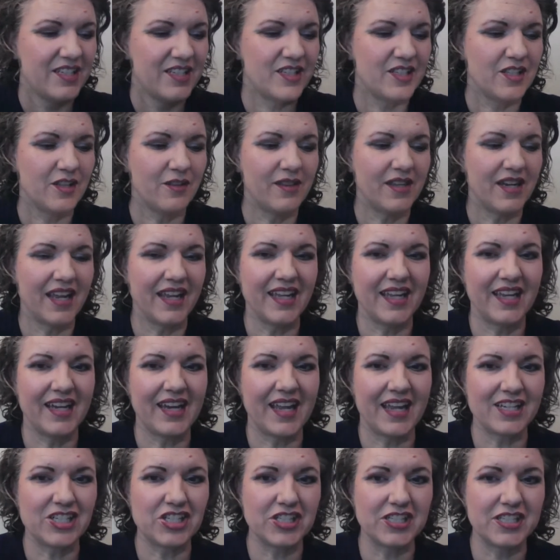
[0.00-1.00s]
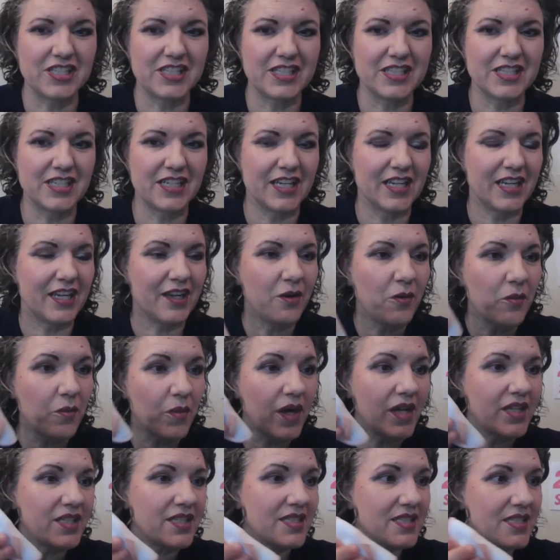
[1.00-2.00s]
So that I can actually see
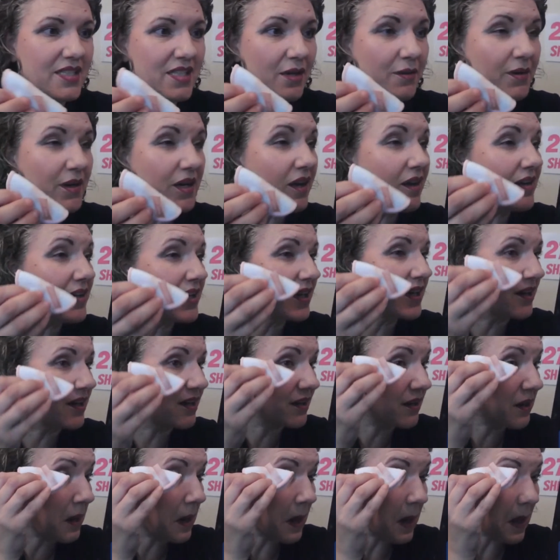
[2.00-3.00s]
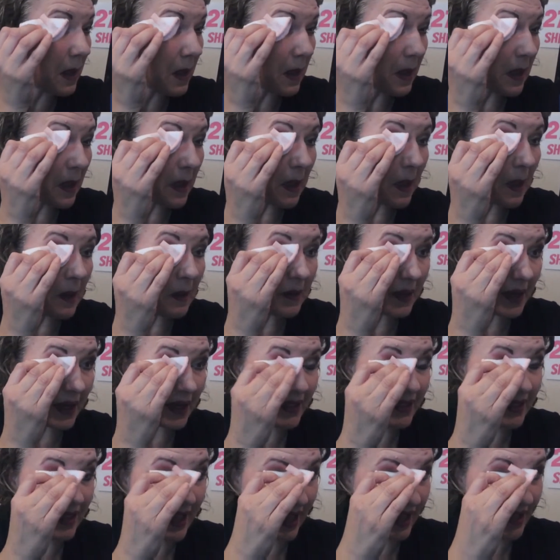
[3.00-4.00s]
what's going on here.
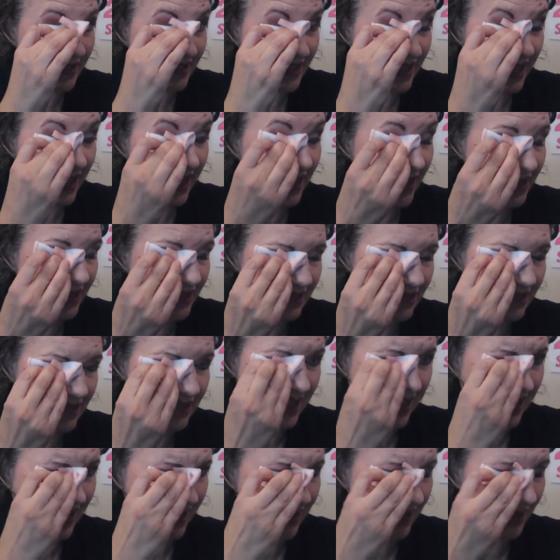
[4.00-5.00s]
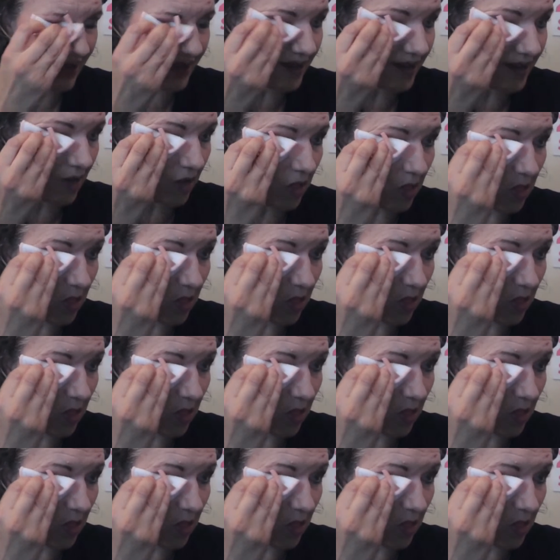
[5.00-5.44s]
Okay. Yeah. That got a